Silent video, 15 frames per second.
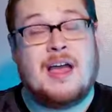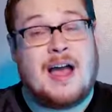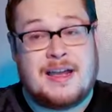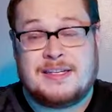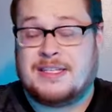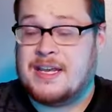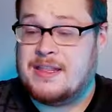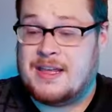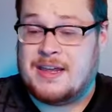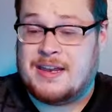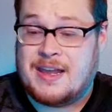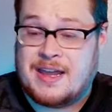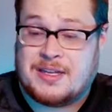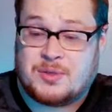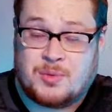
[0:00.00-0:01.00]
I say
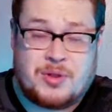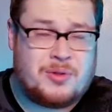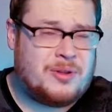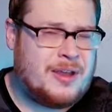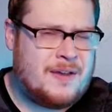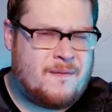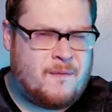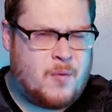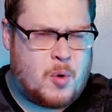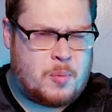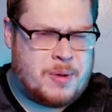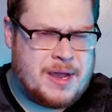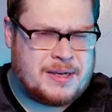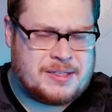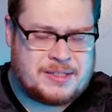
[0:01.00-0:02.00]
that as we only have 4
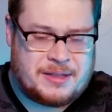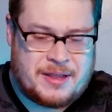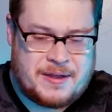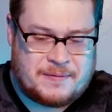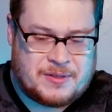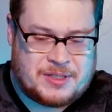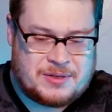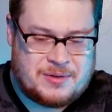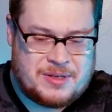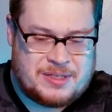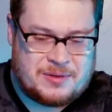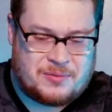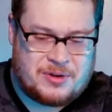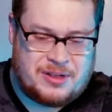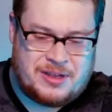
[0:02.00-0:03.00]
packs left, so is
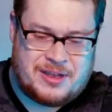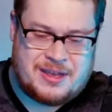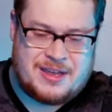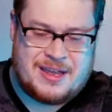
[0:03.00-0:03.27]
it really